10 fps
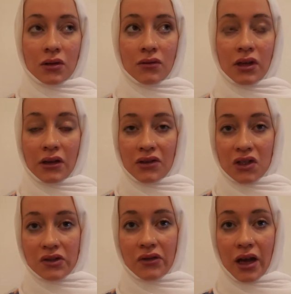
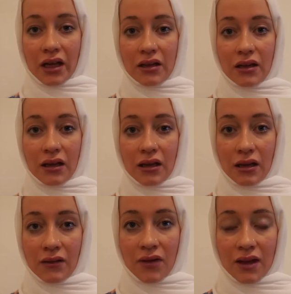diversify
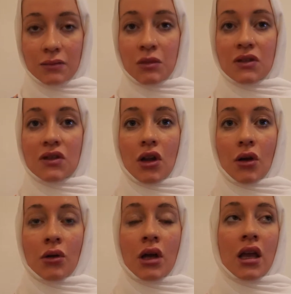investments
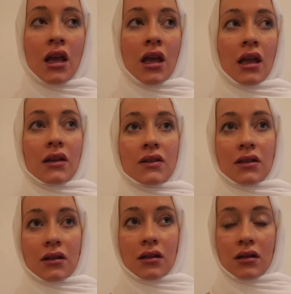in
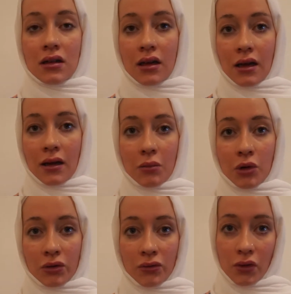certain
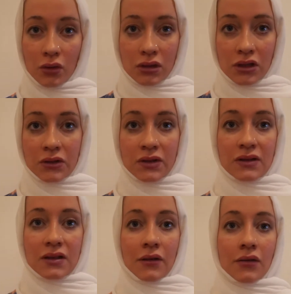portfolios and
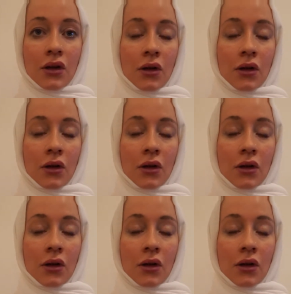stuff.